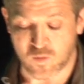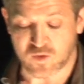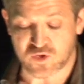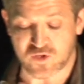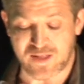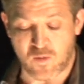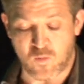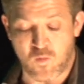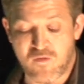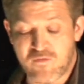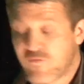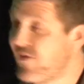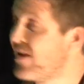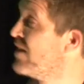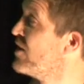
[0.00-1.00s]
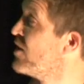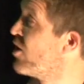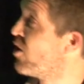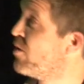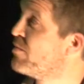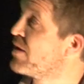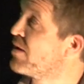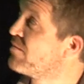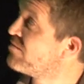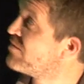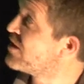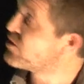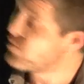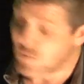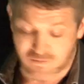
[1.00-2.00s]
So that one field in Colombia,
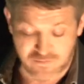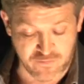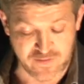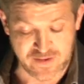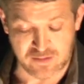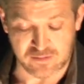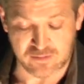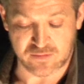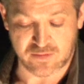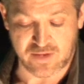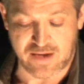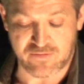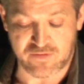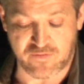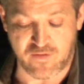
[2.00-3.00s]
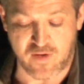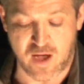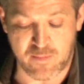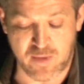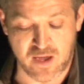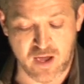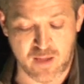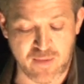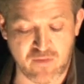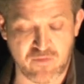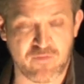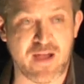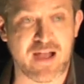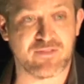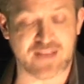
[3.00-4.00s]
this one field gave the farmer about
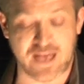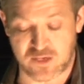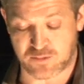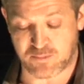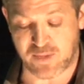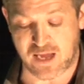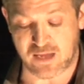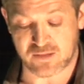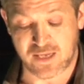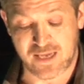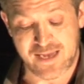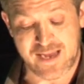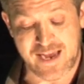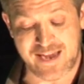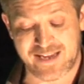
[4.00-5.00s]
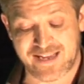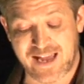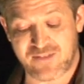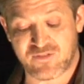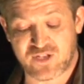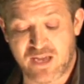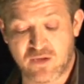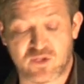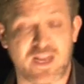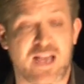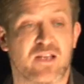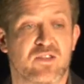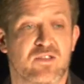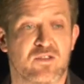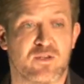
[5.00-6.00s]
£5,000, and it gave Scouse
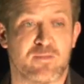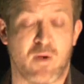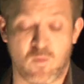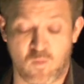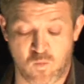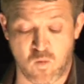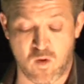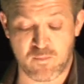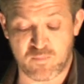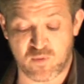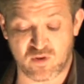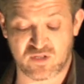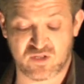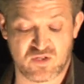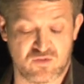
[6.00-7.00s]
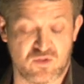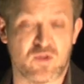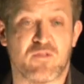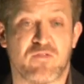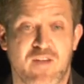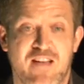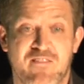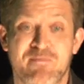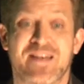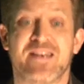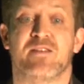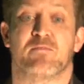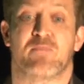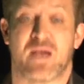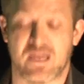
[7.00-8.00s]
gangsters about £1.25
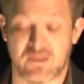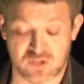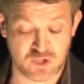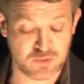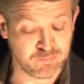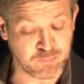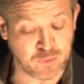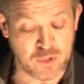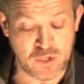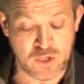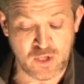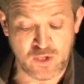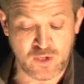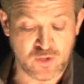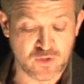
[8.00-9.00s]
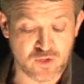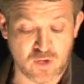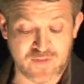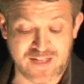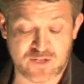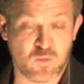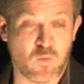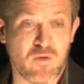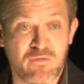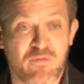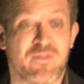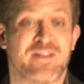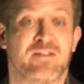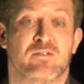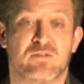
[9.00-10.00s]
million. So that's one
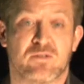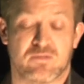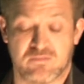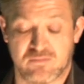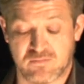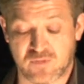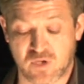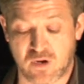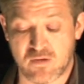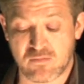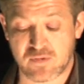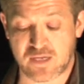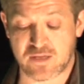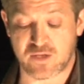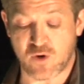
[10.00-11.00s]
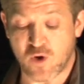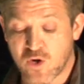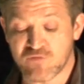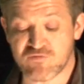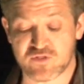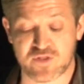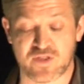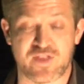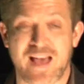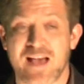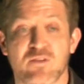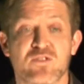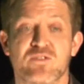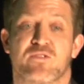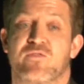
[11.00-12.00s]
field, and there are hundreds of
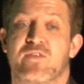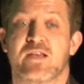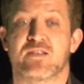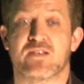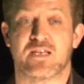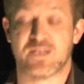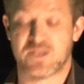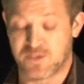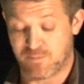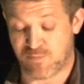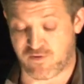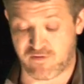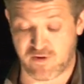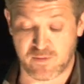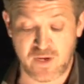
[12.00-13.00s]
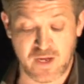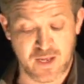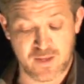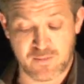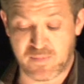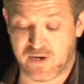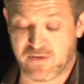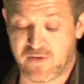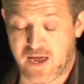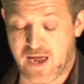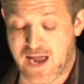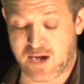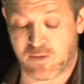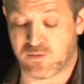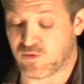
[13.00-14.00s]
thousands of fields like this in Peru, Bolivia,
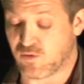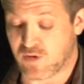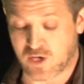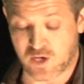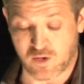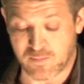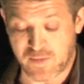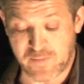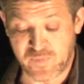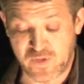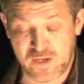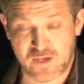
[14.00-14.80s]
Ecuador, and Colombia.